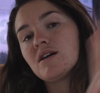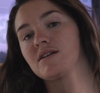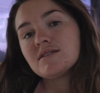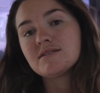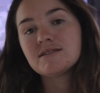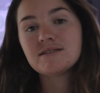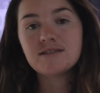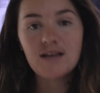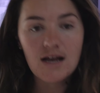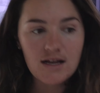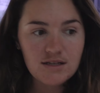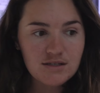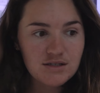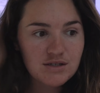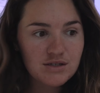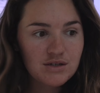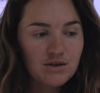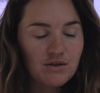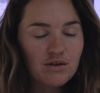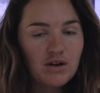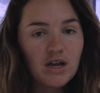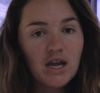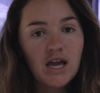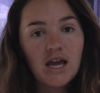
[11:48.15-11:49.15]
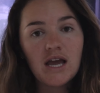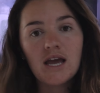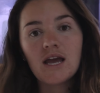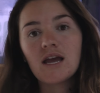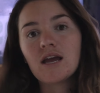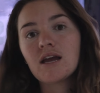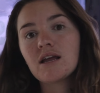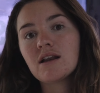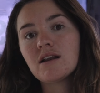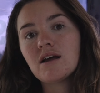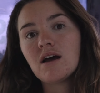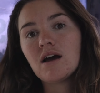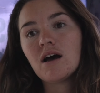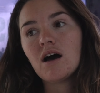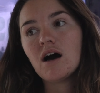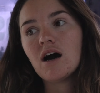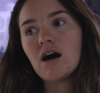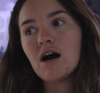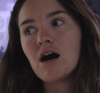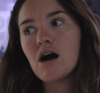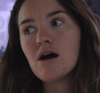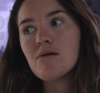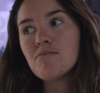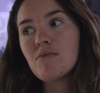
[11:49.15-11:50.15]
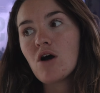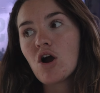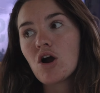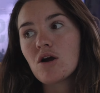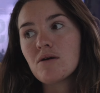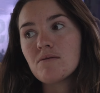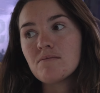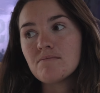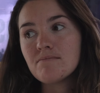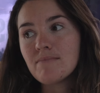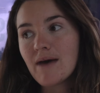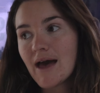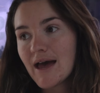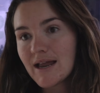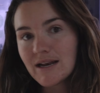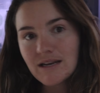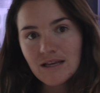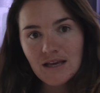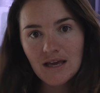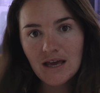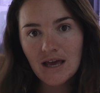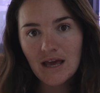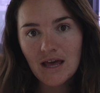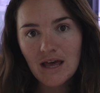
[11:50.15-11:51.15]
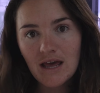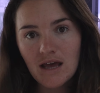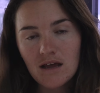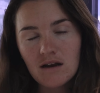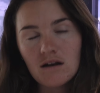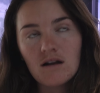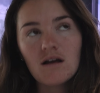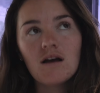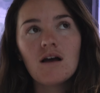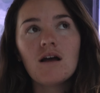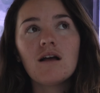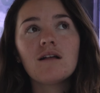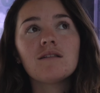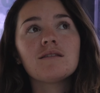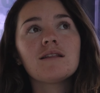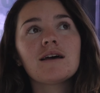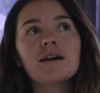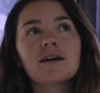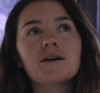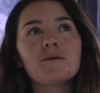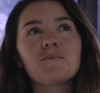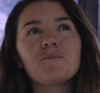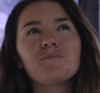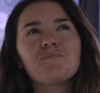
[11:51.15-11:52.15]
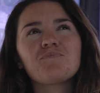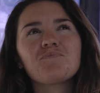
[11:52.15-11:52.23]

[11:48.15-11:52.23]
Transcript: sunscreen, um, our med kit, like